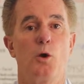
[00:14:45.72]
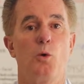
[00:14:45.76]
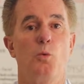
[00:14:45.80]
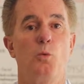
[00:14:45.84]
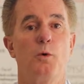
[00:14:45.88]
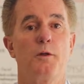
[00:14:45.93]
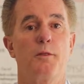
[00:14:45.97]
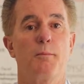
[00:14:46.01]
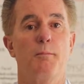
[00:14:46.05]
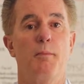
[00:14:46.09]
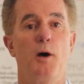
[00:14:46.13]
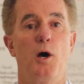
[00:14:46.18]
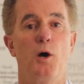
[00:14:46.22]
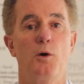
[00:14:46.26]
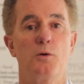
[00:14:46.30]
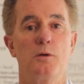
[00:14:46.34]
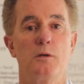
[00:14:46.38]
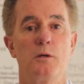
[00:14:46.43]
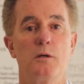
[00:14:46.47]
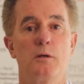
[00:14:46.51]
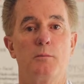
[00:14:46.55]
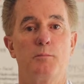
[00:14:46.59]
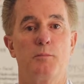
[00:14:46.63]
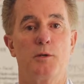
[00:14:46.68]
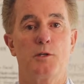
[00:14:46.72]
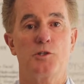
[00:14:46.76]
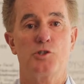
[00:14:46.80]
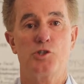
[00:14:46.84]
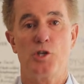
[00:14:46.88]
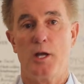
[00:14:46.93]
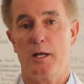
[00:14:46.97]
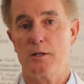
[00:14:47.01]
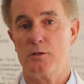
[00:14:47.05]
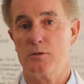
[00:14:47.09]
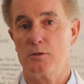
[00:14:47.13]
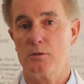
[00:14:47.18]
with potent but
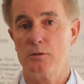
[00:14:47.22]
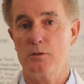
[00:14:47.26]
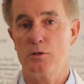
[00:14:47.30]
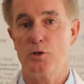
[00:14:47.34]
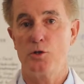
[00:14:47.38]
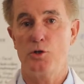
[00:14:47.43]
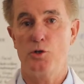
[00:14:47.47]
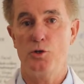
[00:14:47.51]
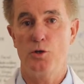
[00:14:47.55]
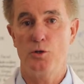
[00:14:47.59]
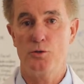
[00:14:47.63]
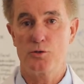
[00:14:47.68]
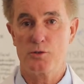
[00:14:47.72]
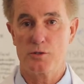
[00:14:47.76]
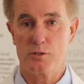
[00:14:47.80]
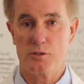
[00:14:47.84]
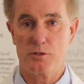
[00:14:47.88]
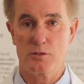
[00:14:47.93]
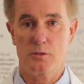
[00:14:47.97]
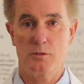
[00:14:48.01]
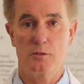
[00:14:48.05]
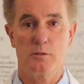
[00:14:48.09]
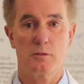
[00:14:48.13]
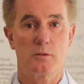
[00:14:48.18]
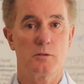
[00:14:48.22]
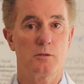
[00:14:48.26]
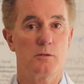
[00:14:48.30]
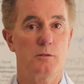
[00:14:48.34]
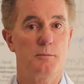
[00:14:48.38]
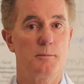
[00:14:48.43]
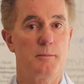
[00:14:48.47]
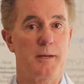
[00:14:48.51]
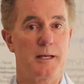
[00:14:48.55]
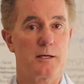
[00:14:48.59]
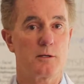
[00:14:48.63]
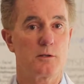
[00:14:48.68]
gentle nutraceutical
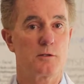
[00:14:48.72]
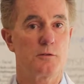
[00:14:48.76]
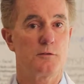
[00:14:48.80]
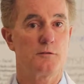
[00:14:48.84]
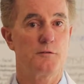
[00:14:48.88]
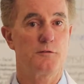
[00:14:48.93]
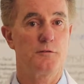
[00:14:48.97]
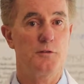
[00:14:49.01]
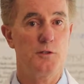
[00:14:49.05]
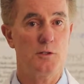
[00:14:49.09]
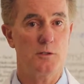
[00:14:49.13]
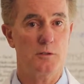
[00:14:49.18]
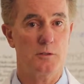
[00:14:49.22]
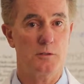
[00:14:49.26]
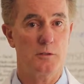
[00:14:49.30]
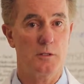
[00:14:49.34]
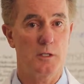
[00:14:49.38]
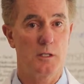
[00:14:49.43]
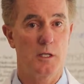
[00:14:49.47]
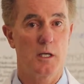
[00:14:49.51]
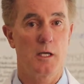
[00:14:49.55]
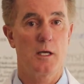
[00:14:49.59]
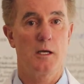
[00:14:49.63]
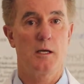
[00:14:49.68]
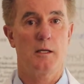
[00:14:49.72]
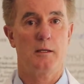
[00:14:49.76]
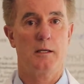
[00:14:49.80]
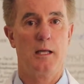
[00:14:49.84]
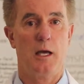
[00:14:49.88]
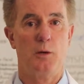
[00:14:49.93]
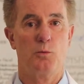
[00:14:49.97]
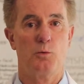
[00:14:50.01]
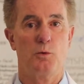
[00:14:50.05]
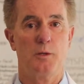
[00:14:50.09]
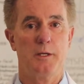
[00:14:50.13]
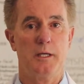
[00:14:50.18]
medical food
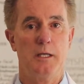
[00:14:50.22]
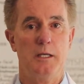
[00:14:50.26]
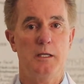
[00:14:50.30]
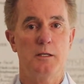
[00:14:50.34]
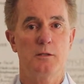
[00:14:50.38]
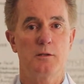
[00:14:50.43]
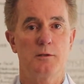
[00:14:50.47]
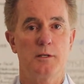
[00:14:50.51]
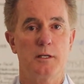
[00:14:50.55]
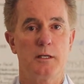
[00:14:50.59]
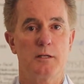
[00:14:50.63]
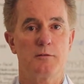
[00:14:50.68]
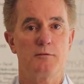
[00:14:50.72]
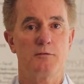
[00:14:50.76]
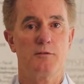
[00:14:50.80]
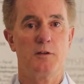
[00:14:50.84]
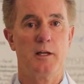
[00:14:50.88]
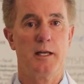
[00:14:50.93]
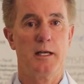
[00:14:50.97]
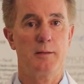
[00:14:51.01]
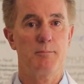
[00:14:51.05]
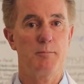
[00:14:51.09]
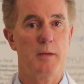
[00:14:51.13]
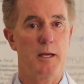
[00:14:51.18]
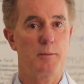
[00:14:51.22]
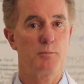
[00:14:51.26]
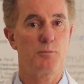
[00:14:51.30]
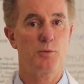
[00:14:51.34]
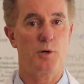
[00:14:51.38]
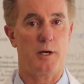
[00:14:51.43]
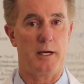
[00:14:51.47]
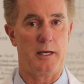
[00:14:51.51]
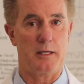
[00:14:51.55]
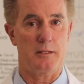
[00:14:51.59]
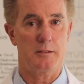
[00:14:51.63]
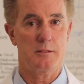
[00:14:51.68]
that will heal the inflamed
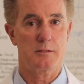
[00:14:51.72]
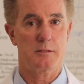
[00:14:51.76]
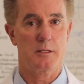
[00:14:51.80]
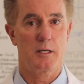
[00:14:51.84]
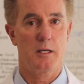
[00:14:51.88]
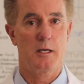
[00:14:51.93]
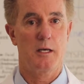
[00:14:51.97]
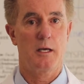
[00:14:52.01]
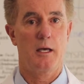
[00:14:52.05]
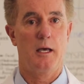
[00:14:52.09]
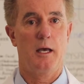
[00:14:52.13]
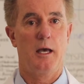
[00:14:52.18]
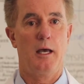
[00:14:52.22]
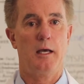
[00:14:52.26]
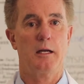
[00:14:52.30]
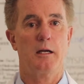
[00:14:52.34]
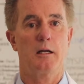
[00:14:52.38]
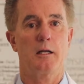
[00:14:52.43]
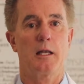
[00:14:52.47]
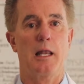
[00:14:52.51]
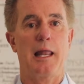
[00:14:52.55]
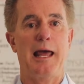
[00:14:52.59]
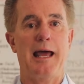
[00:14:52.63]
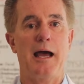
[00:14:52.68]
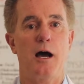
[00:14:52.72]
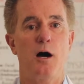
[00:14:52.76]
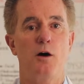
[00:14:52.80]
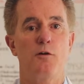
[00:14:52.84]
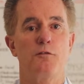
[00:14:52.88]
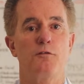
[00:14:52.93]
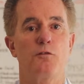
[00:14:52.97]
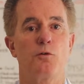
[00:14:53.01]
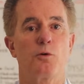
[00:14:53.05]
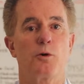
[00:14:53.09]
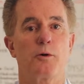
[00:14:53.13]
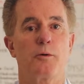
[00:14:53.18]
membranes and allow
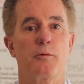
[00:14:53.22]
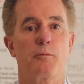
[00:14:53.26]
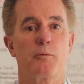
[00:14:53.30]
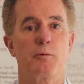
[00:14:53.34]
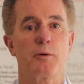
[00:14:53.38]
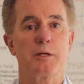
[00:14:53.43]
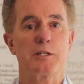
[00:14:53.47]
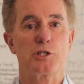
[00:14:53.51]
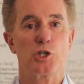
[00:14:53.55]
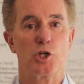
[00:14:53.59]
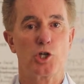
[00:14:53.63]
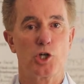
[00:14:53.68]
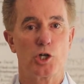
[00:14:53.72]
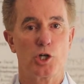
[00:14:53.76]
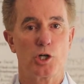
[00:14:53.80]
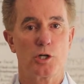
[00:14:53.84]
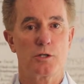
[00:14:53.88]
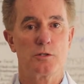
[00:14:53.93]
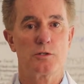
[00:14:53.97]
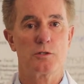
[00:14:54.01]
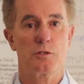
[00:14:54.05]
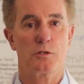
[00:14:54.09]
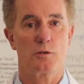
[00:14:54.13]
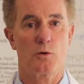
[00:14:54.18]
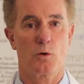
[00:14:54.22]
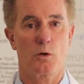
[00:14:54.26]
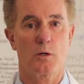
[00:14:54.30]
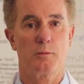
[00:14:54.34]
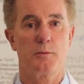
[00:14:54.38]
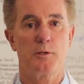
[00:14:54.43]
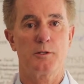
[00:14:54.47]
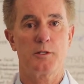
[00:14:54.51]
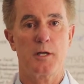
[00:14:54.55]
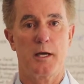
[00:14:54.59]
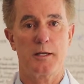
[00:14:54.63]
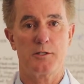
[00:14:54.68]
for a return to
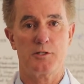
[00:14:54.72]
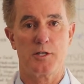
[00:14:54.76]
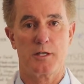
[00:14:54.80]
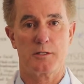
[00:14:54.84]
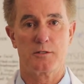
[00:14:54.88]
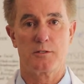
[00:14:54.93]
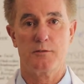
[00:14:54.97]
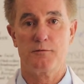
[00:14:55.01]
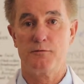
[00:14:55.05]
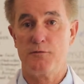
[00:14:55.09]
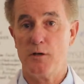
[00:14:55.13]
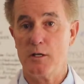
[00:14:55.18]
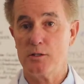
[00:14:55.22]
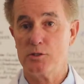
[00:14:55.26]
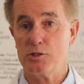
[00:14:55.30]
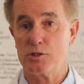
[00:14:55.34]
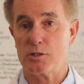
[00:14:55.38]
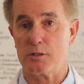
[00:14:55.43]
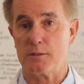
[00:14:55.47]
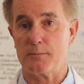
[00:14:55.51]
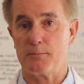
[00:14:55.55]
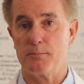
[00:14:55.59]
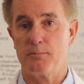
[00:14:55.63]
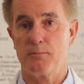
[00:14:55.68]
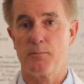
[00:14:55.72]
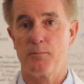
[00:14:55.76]
normal digestive function.